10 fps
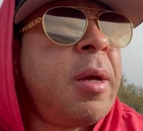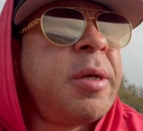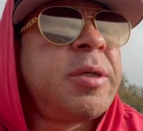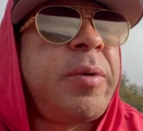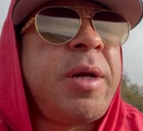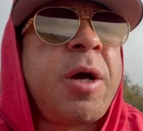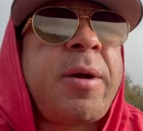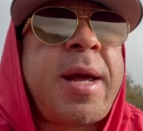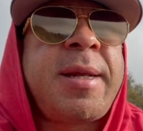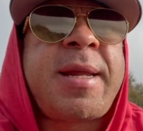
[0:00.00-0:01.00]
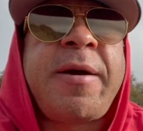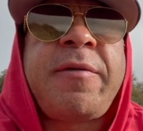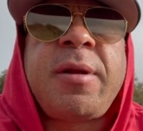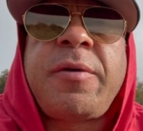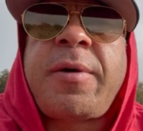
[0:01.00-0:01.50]
So we know that
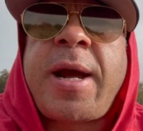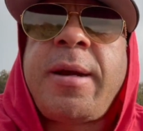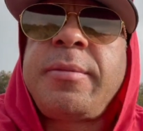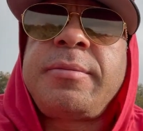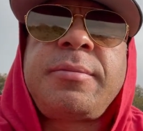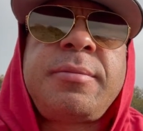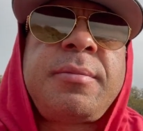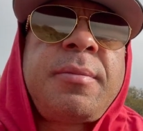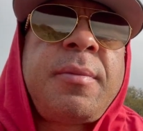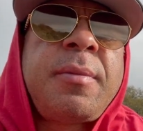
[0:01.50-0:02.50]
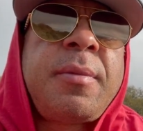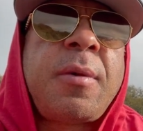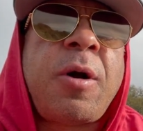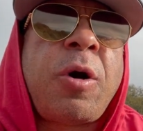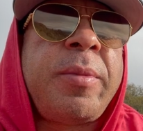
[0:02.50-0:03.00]
Devon Larratt,
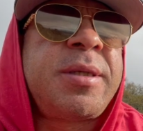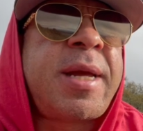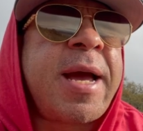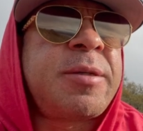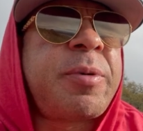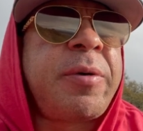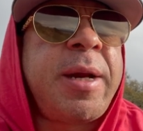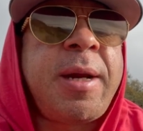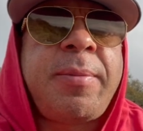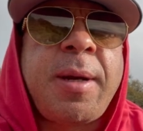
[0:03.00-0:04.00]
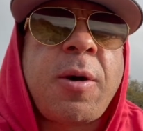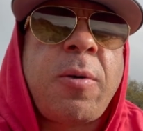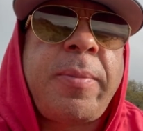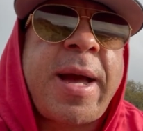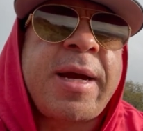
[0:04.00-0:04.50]
Ermes Gasparini, been going
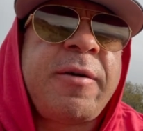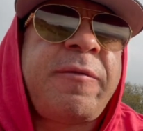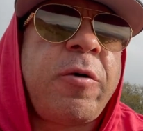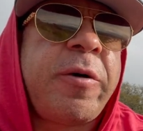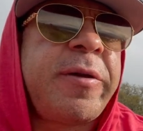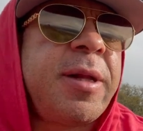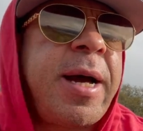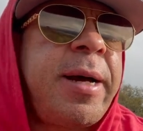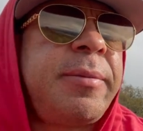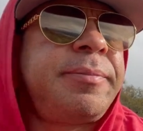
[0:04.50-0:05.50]
back and forth a lot.